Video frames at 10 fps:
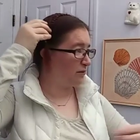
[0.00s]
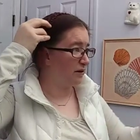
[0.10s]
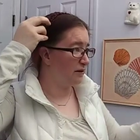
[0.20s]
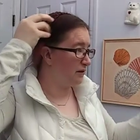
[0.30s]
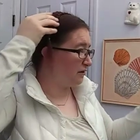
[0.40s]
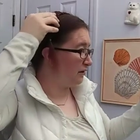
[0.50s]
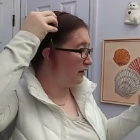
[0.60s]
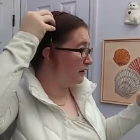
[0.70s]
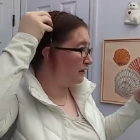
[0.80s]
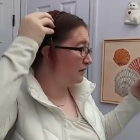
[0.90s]
wanted to do
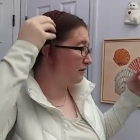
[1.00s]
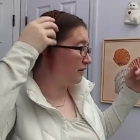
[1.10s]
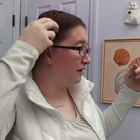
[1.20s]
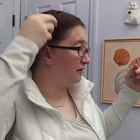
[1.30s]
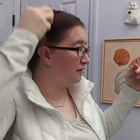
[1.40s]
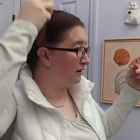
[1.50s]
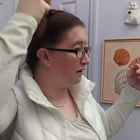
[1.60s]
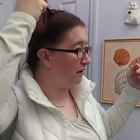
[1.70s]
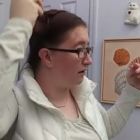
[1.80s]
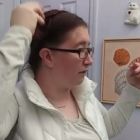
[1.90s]
it. Well,
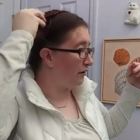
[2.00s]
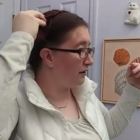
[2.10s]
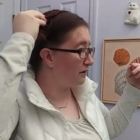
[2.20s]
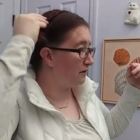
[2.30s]
not always,